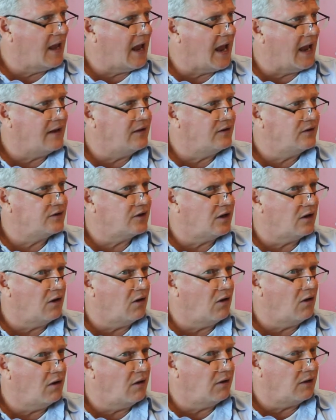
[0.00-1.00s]
and
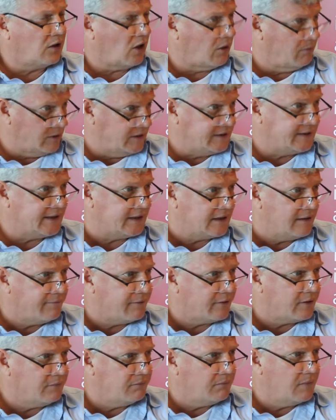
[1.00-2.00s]
globally
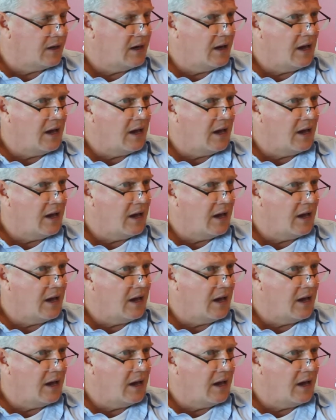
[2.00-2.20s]
significant.